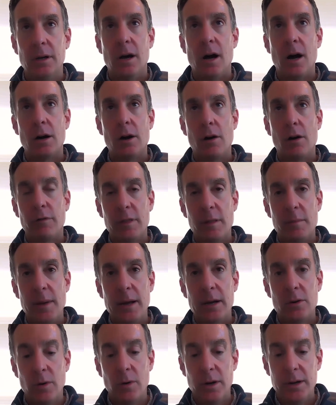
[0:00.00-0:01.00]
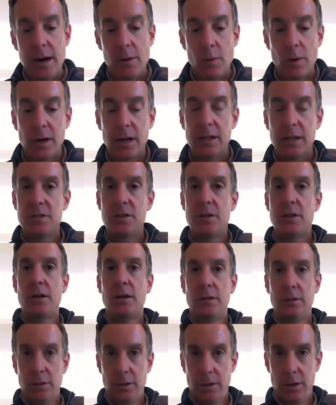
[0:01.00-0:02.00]
I'll go from the Bitcoin network into
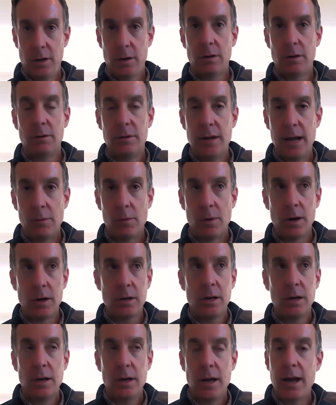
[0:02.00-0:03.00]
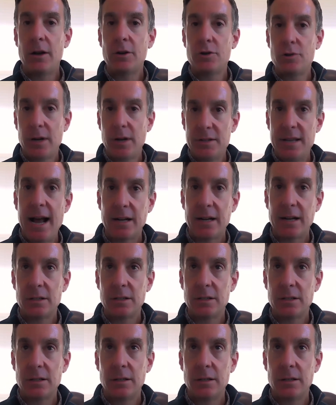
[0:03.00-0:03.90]
the Euro network and I'll transact.